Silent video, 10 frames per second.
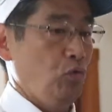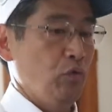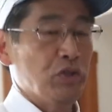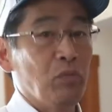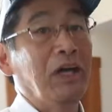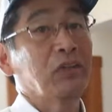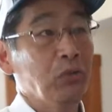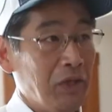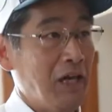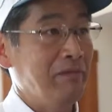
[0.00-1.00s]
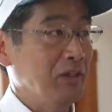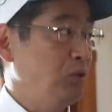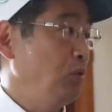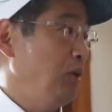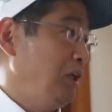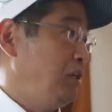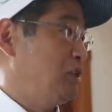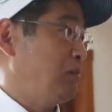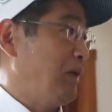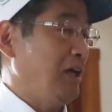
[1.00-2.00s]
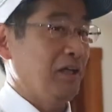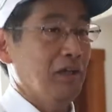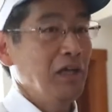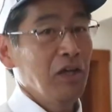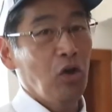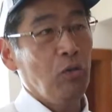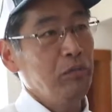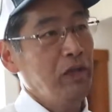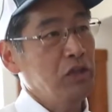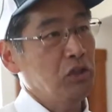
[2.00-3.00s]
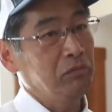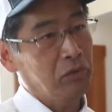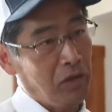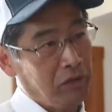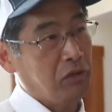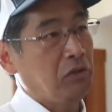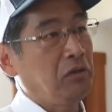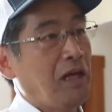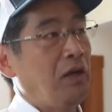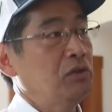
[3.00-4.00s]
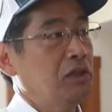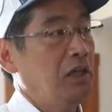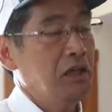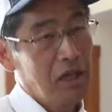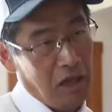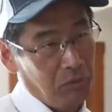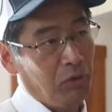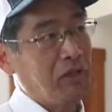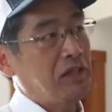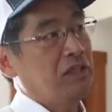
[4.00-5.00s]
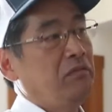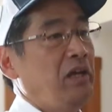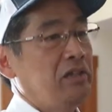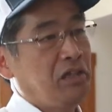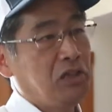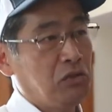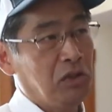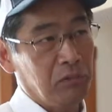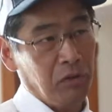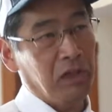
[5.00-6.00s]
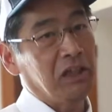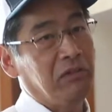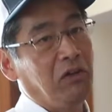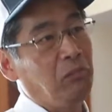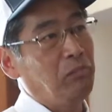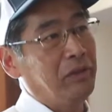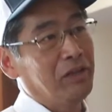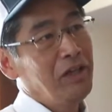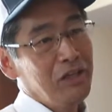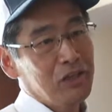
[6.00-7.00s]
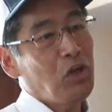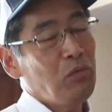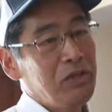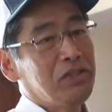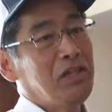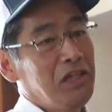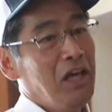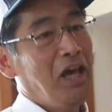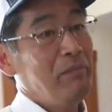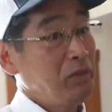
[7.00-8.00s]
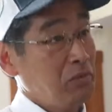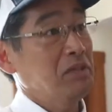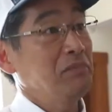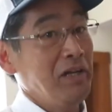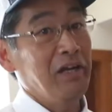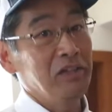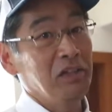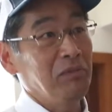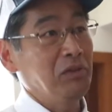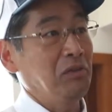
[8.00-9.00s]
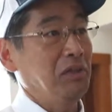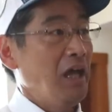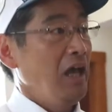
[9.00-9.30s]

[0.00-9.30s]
with what we have been doing in Japan. Combination of traditional culture, modern civilization, and modern development. So we see a bit of similarity between,